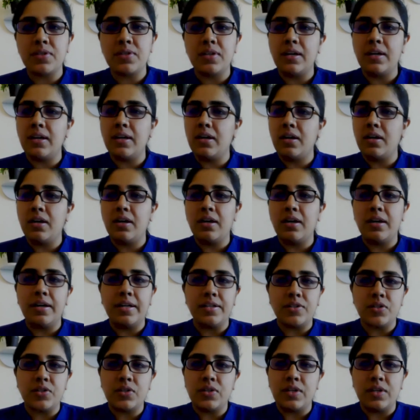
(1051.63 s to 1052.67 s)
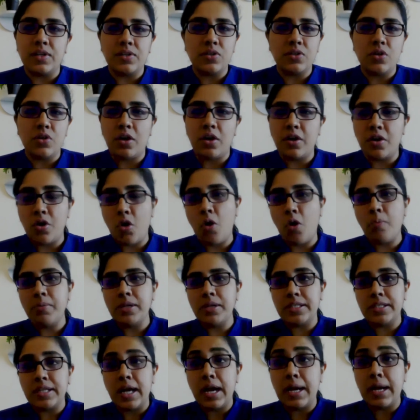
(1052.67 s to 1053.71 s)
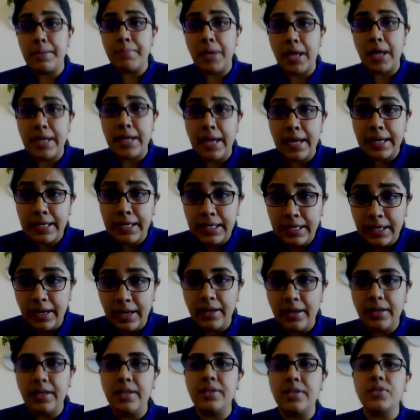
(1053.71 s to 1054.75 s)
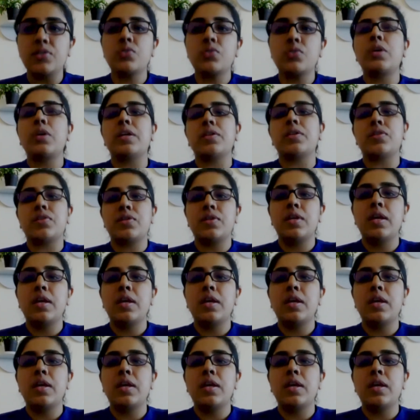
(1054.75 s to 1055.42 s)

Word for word: Uh, it's it's not a normal time, and any any stress